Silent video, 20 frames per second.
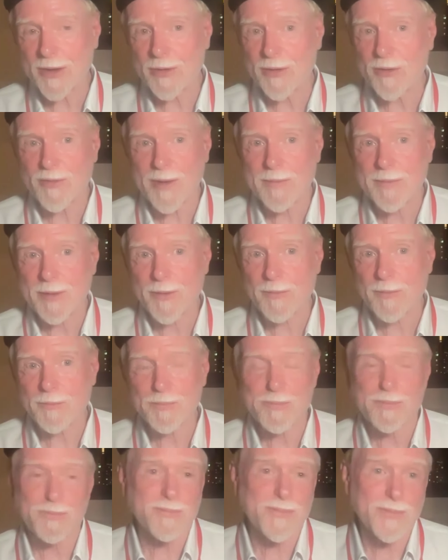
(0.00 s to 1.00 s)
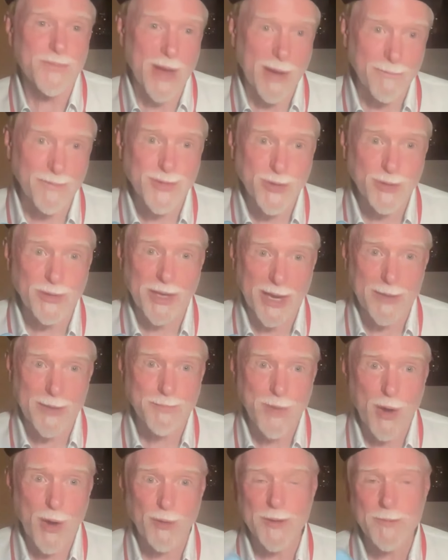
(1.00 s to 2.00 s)
I don't know if I'm certainly
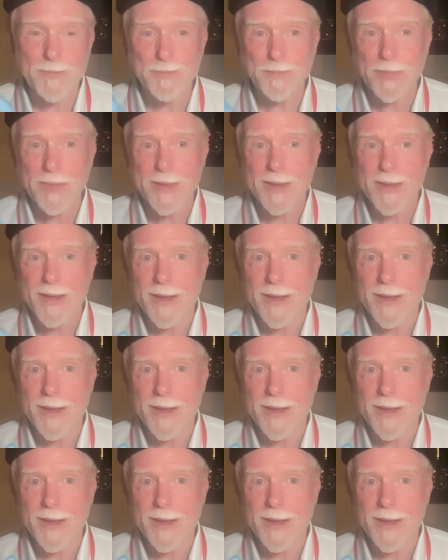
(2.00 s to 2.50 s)
not a poet,